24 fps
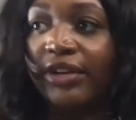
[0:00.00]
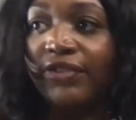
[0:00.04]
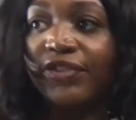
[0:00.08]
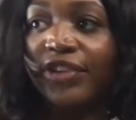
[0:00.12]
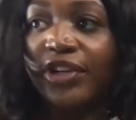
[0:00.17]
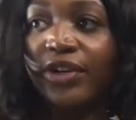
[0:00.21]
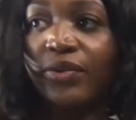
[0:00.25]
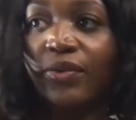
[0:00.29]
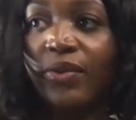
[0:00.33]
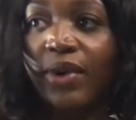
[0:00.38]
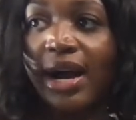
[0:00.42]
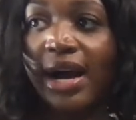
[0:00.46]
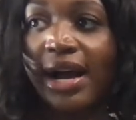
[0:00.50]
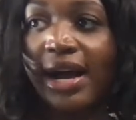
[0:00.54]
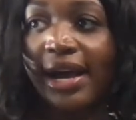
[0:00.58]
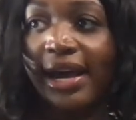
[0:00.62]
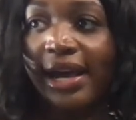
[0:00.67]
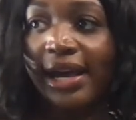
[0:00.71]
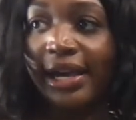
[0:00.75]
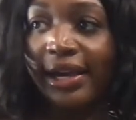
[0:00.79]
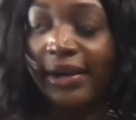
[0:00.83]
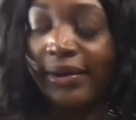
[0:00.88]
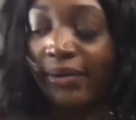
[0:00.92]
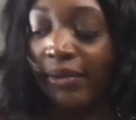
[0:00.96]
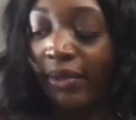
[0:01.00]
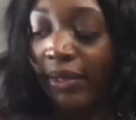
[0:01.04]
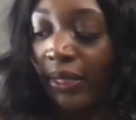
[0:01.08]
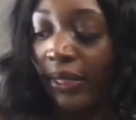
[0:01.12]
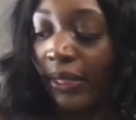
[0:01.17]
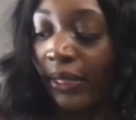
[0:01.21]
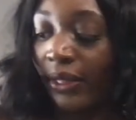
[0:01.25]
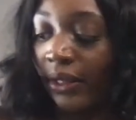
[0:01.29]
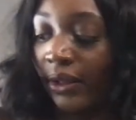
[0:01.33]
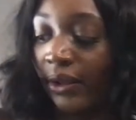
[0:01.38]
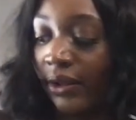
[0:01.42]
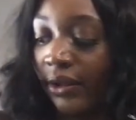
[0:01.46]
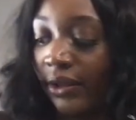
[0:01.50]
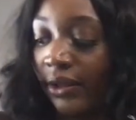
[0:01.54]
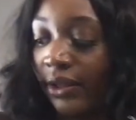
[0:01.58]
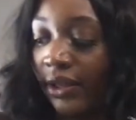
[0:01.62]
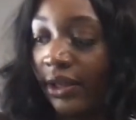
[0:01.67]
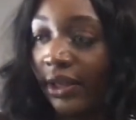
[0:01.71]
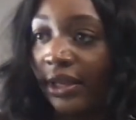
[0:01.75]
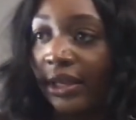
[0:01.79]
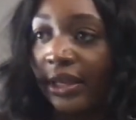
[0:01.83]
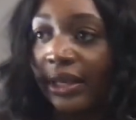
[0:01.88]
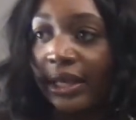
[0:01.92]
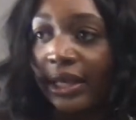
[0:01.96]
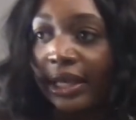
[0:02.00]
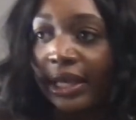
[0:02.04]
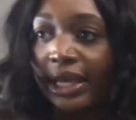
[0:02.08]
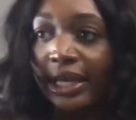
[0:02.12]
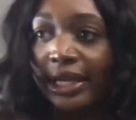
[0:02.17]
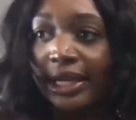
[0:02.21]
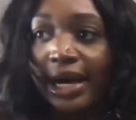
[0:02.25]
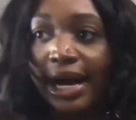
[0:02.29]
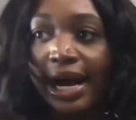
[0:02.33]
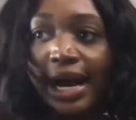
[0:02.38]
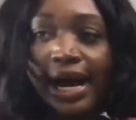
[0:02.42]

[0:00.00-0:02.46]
of your white and